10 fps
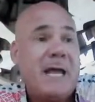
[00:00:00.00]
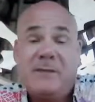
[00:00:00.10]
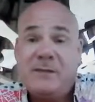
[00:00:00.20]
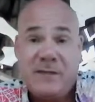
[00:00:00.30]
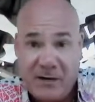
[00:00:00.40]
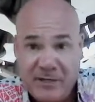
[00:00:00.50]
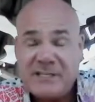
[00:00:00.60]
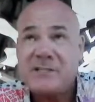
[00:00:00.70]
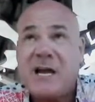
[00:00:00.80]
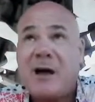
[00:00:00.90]
And there
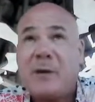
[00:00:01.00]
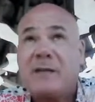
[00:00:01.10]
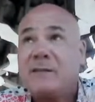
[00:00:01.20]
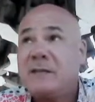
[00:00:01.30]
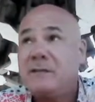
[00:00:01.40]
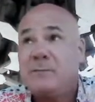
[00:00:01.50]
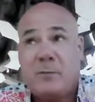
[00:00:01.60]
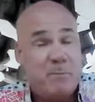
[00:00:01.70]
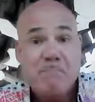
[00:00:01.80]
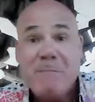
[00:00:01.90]
is a topic that
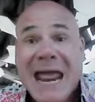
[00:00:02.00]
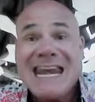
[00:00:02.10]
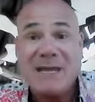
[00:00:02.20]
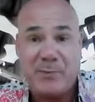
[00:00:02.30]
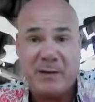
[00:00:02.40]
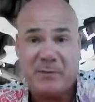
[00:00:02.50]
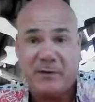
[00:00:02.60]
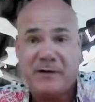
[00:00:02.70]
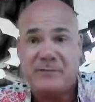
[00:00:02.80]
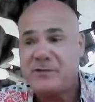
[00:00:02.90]
many
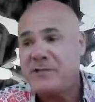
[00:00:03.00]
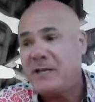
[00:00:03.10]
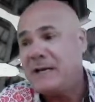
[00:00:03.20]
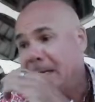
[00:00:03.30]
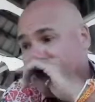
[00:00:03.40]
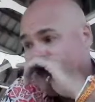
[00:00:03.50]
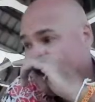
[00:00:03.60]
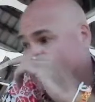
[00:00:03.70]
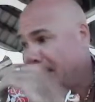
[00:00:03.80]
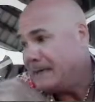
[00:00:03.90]
people are interested in,
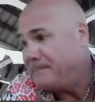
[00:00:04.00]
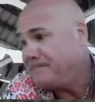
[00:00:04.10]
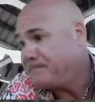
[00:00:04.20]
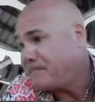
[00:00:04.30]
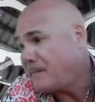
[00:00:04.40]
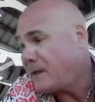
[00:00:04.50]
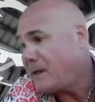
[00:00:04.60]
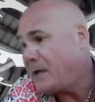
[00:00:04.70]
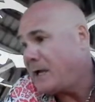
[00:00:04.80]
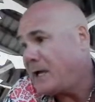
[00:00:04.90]

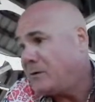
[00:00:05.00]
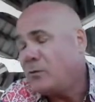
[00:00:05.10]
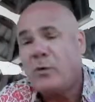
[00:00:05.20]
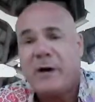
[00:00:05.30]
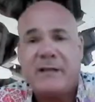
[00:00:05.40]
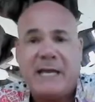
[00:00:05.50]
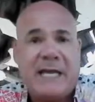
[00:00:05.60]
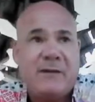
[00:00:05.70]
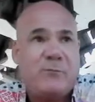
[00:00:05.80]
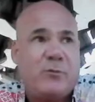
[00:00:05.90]
and one of the
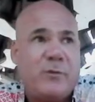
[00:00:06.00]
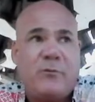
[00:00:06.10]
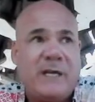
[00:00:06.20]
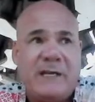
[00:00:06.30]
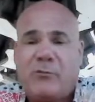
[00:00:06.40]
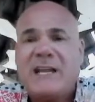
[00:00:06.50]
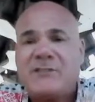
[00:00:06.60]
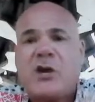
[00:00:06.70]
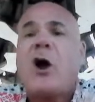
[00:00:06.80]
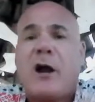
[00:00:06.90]
he
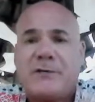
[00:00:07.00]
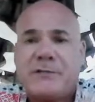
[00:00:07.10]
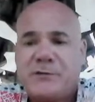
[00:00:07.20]
rates cars.